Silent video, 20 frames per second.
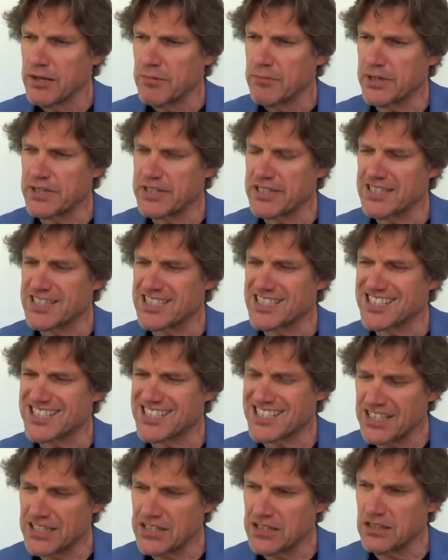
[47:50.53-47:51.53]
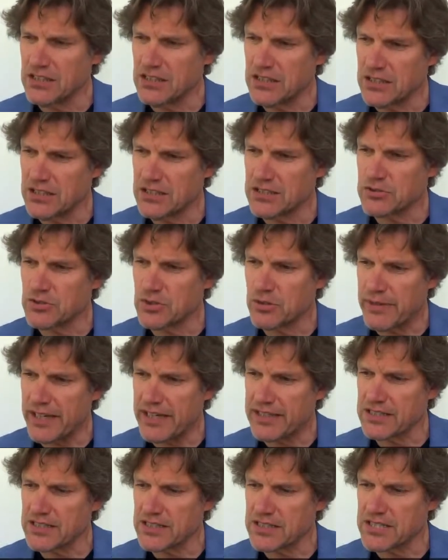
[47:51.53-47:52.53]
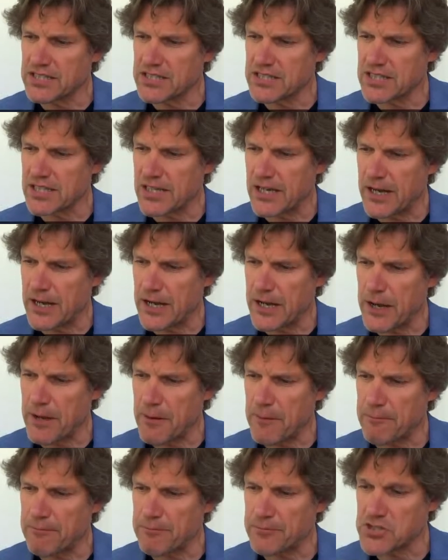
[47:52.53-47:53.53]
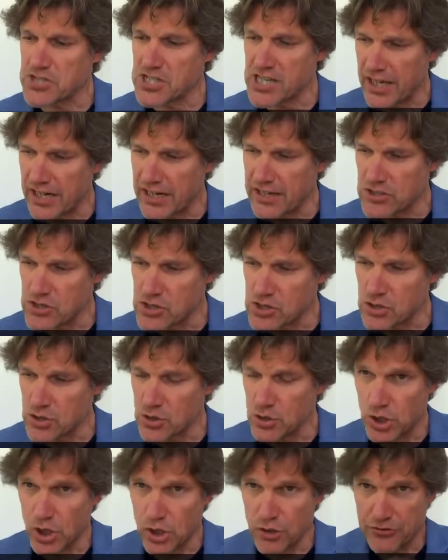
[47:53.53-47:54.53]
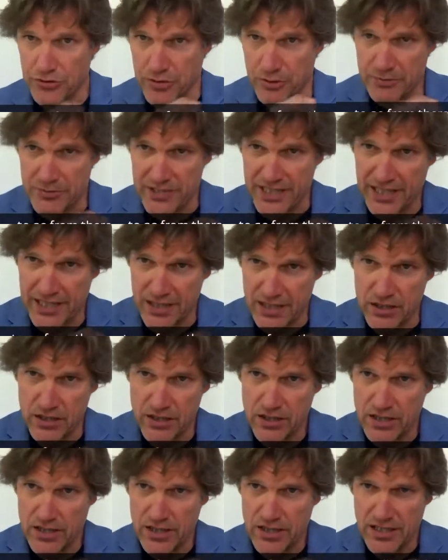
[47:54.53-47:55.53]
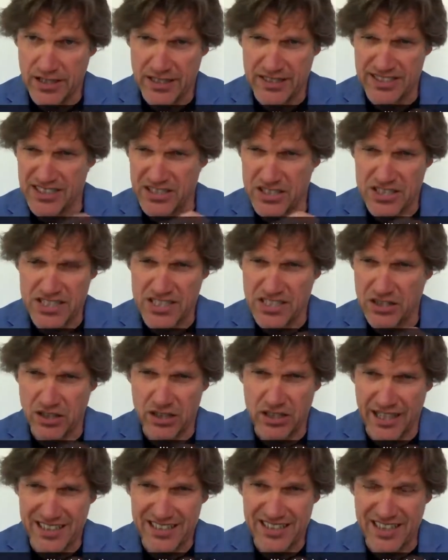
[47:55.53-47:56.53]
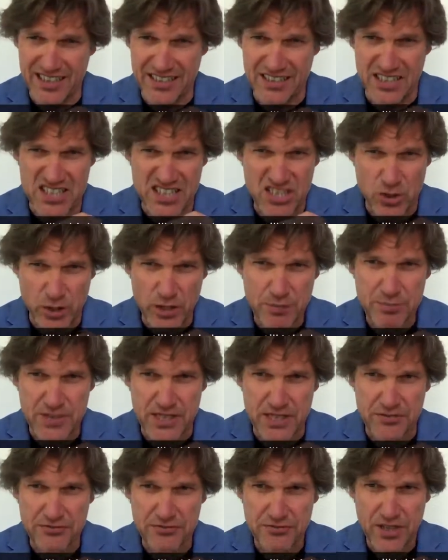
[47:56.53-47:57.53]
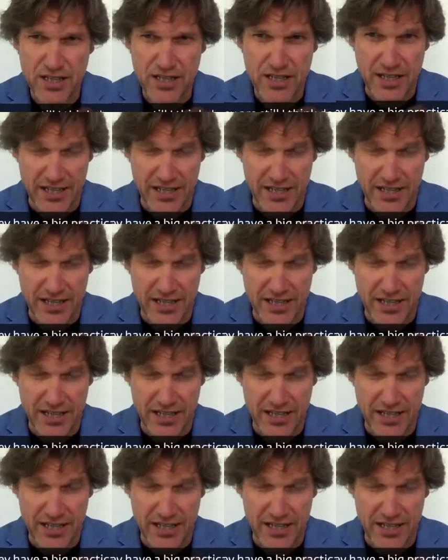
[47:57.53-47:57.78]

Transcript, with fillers: But it's still a tremendous challenge to go from there, and they're still, I think, descriptive,